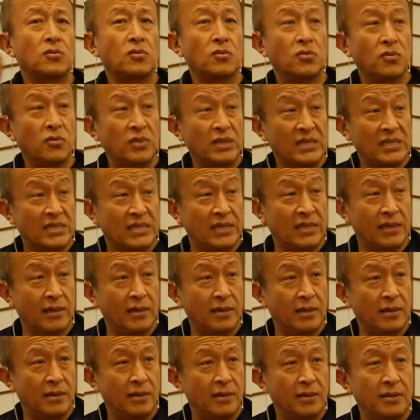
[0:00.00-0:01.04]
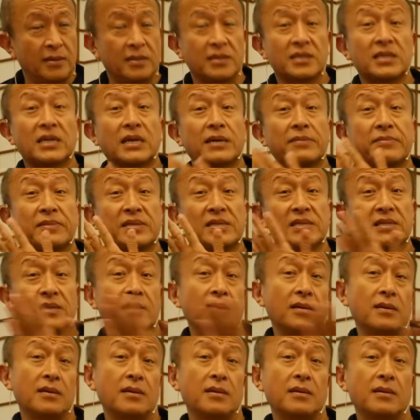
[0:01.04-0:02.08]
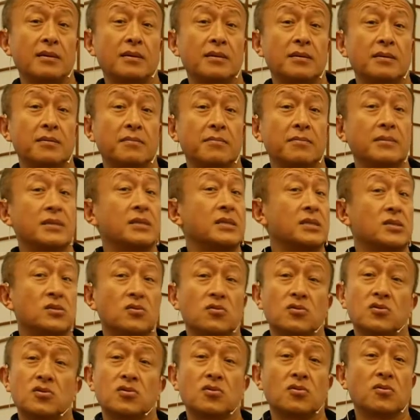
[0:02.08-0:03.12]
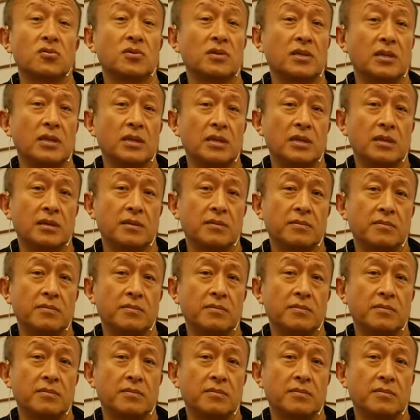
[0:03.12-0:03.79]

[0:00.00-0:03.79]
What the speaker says: It's there, time is there, but it's also not there.